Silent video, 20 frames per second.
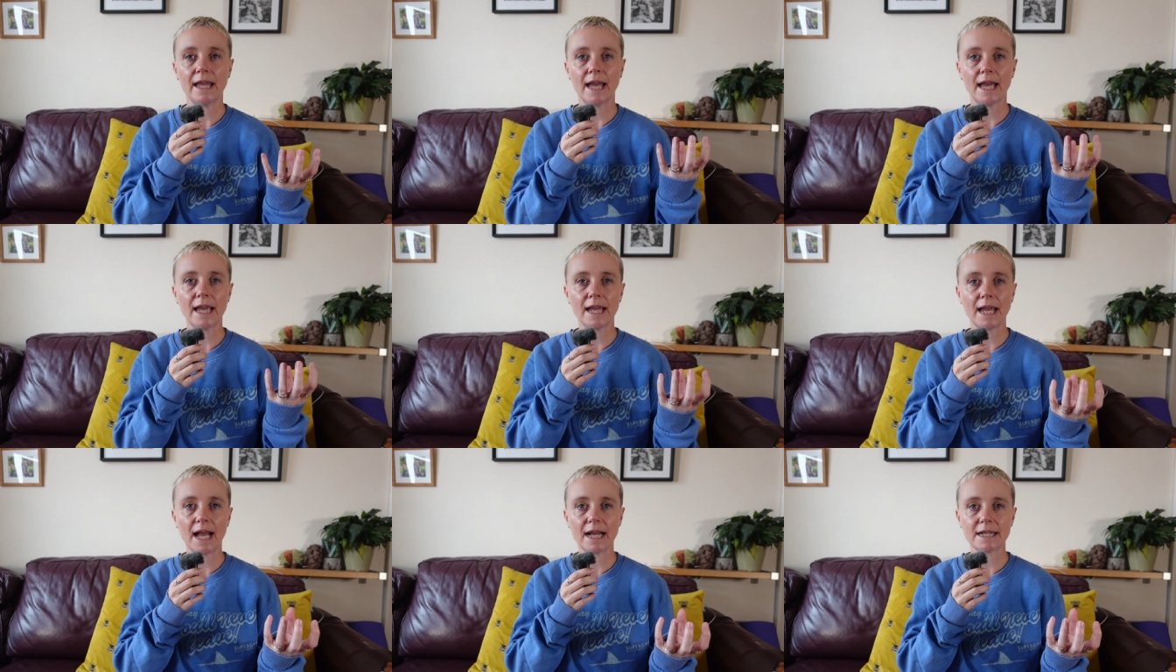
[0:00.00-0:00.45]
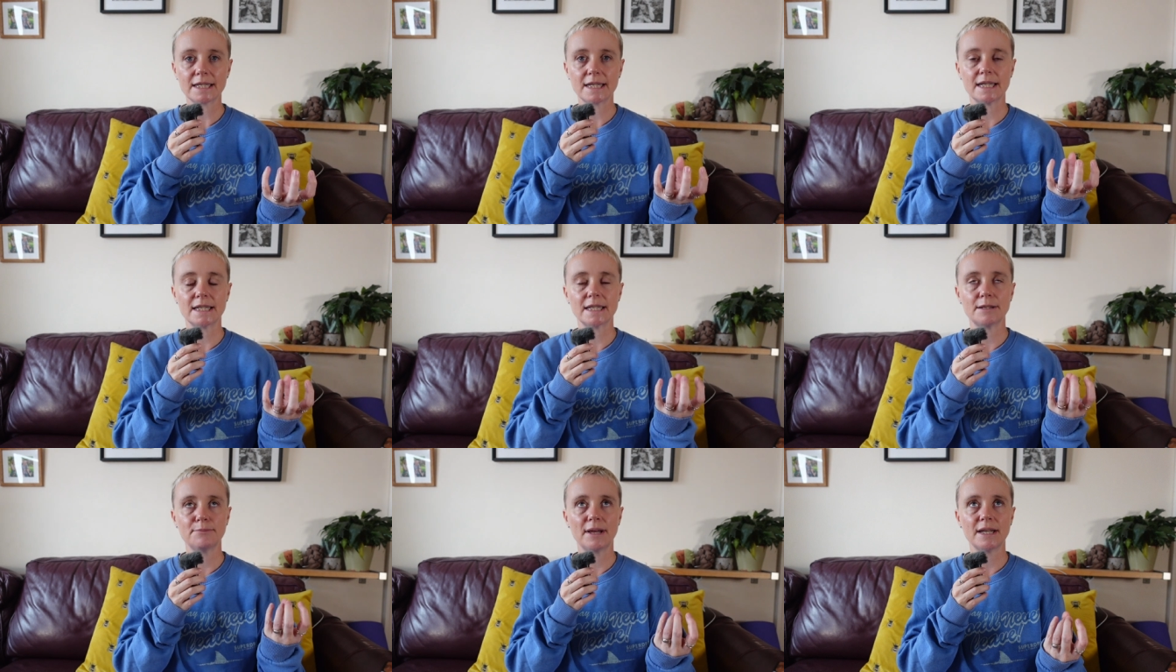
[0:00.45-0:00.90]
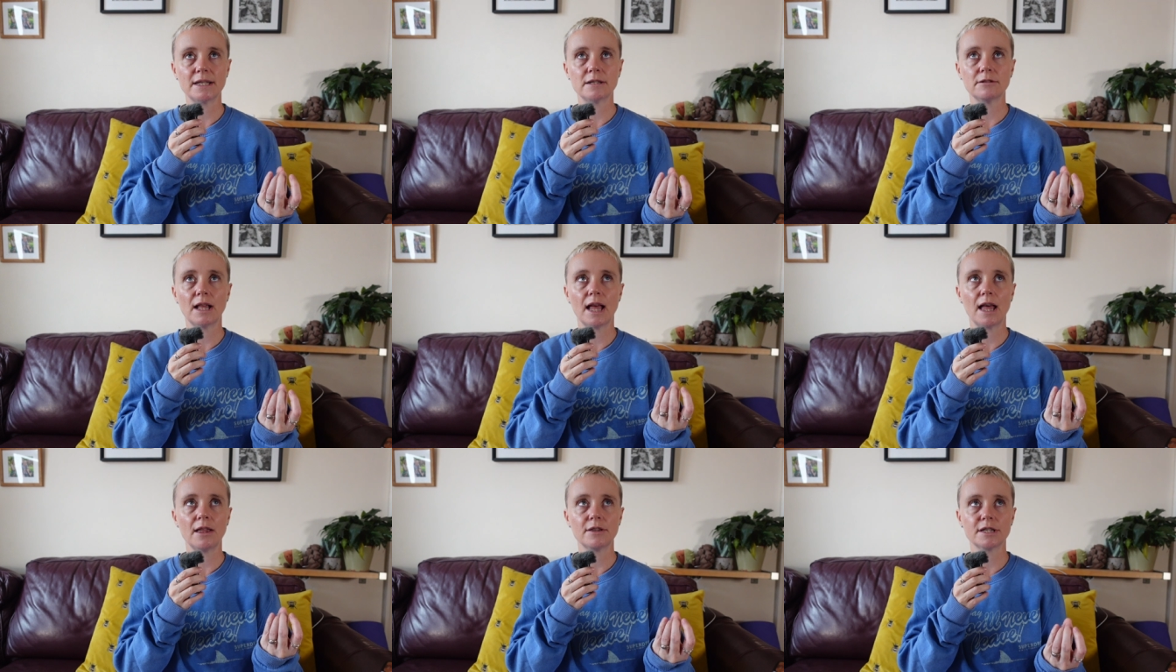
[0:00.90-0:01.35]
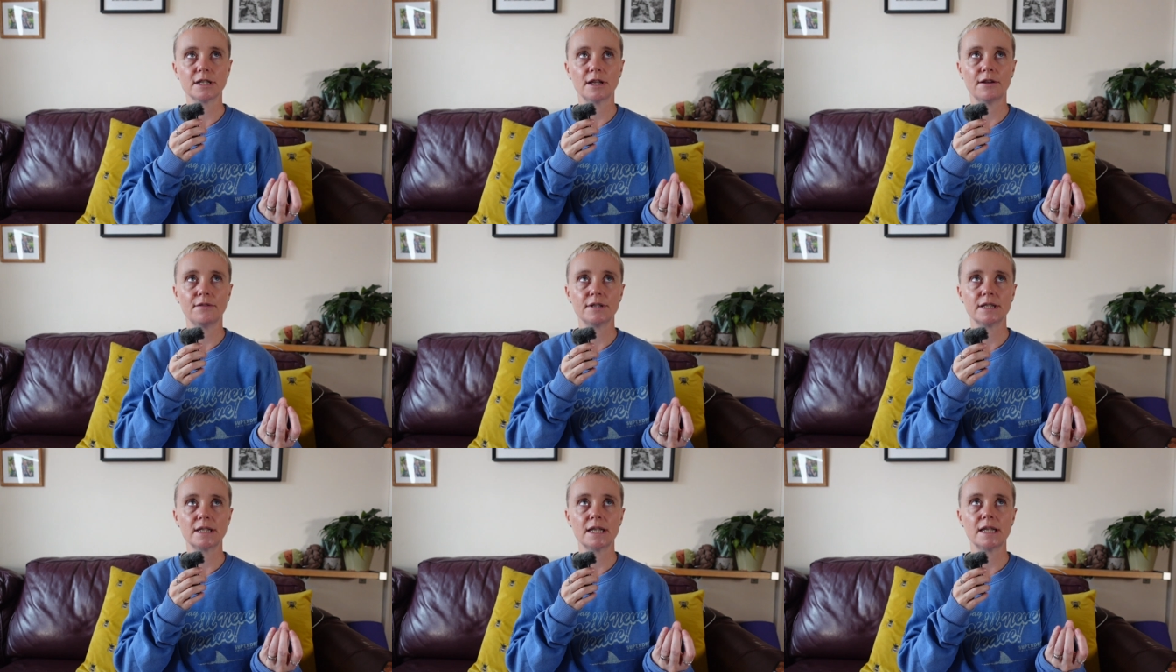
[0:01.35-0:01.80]
getting access to mental health
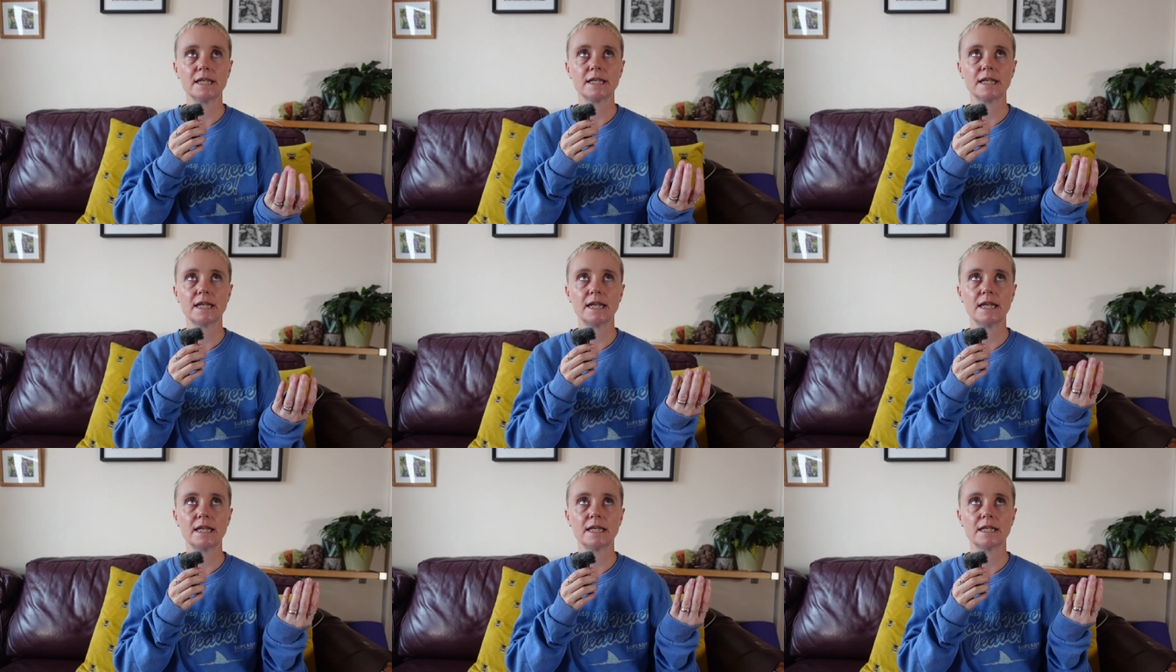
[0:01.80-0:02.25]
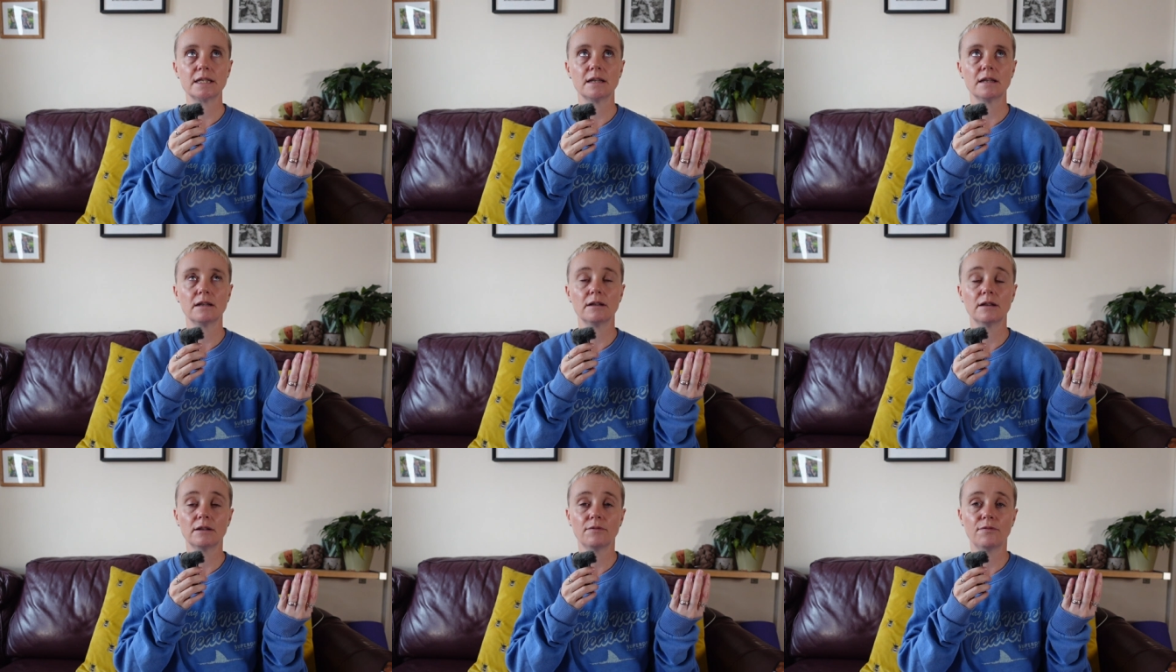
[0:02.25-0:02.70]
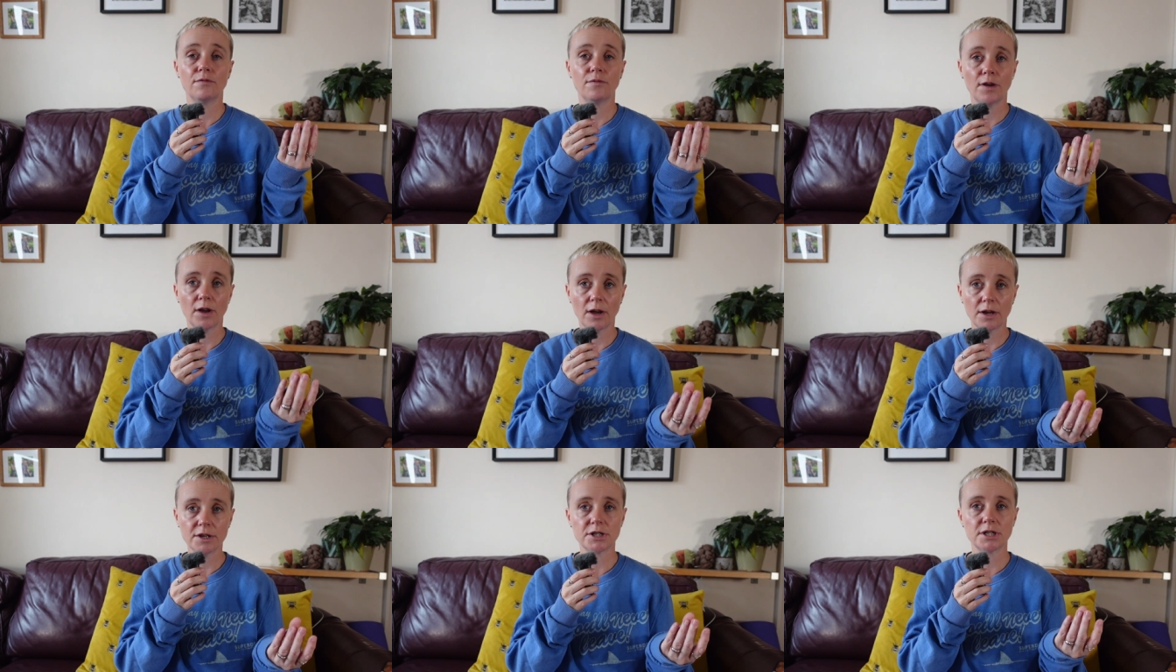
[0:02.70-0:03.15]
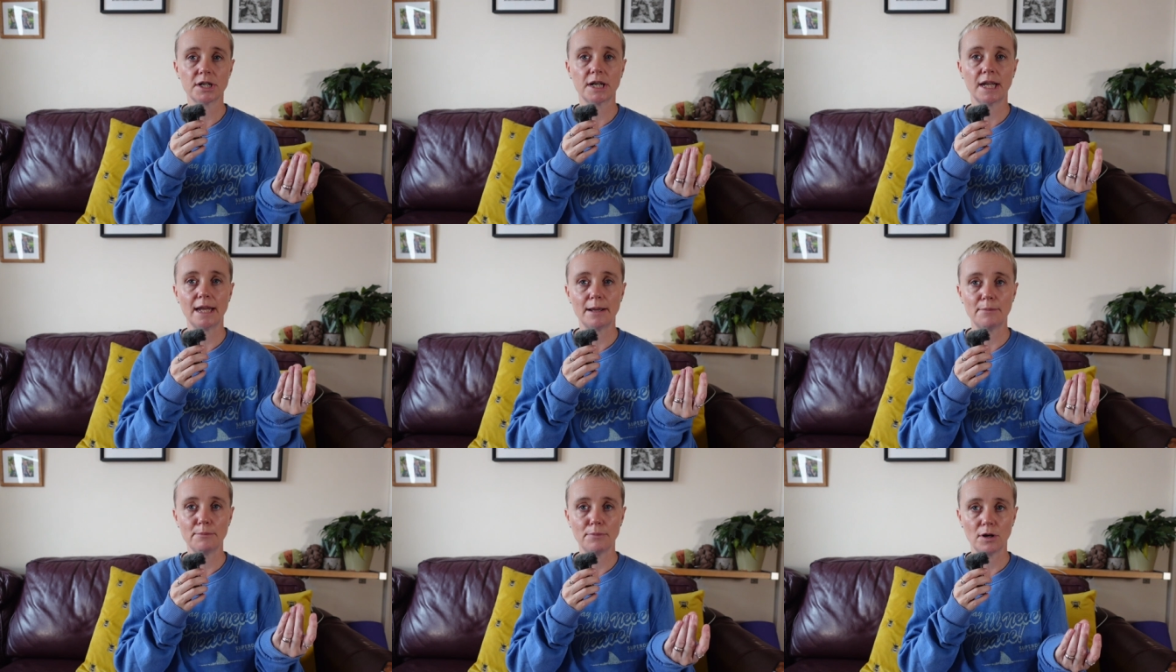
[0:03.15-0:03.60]
services is
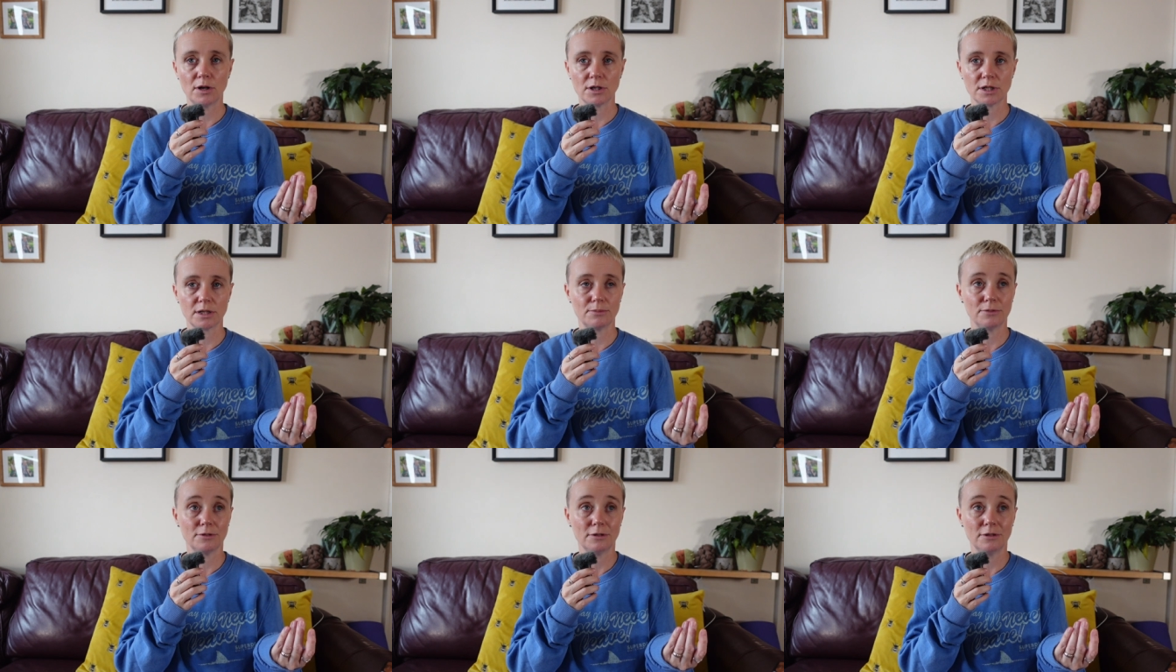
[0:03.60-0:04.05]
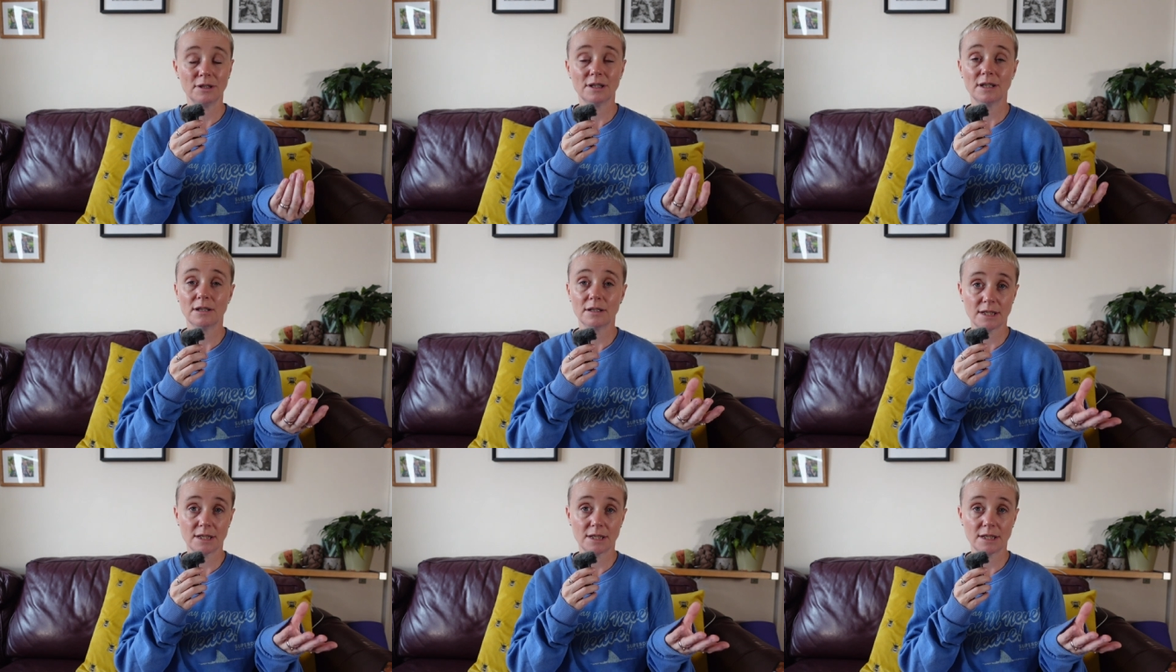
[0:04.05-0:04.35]
virtually impossible,